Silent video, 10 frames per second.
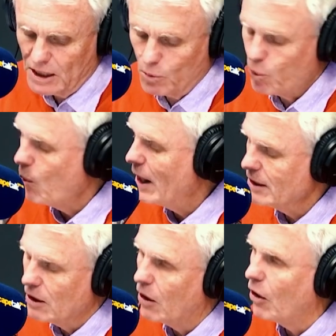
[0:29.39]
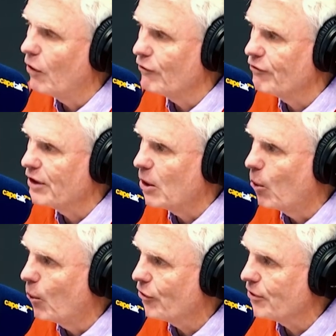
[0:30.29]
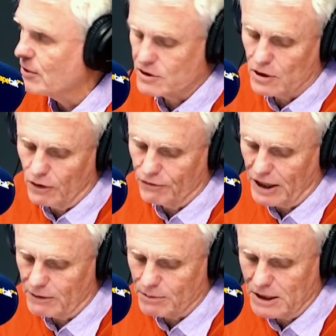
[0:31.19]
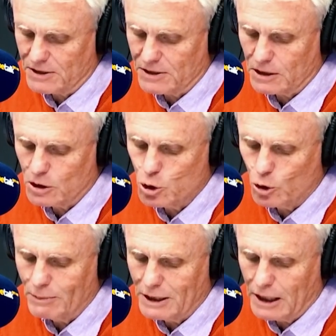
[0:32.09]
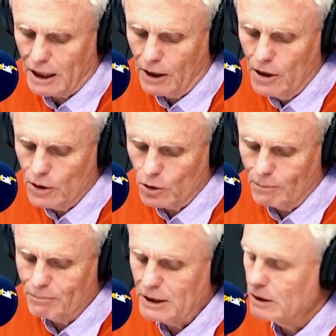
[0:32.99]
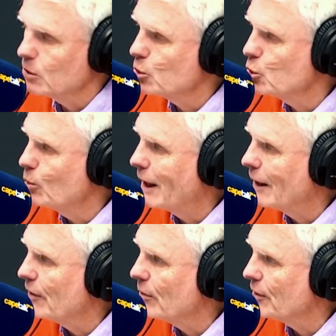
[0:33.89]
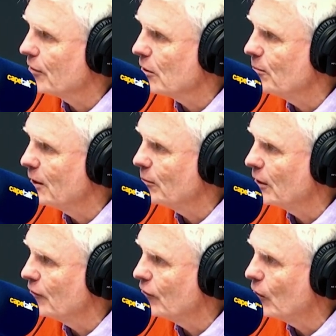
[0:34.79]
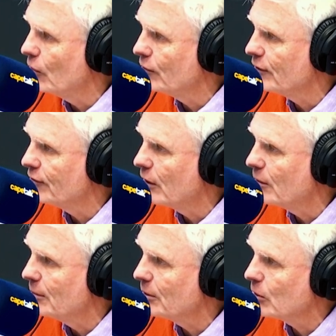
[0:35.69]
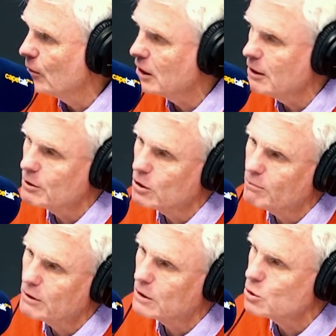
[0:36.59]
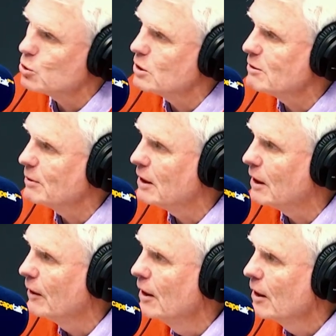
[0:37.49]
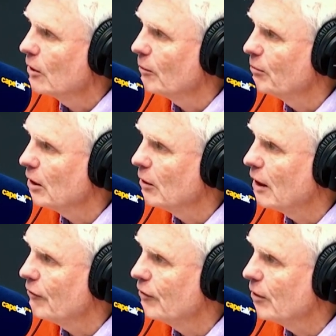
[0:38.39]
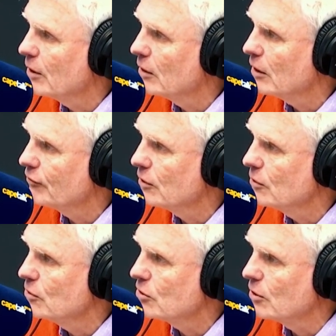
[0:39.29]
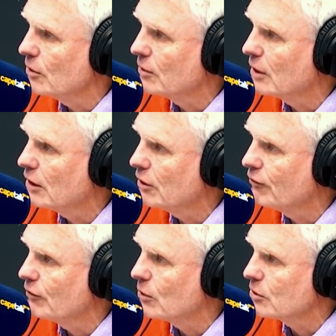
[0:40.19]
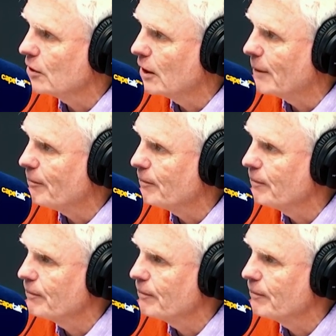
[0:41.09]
And one of the authors of that piece is going to join me now, Nompilo Tshuma. There were 3 people involved, if I remember correctly, but Nompilo joins me now. Nompilo, a very good afternoon to you. Thank you for your time.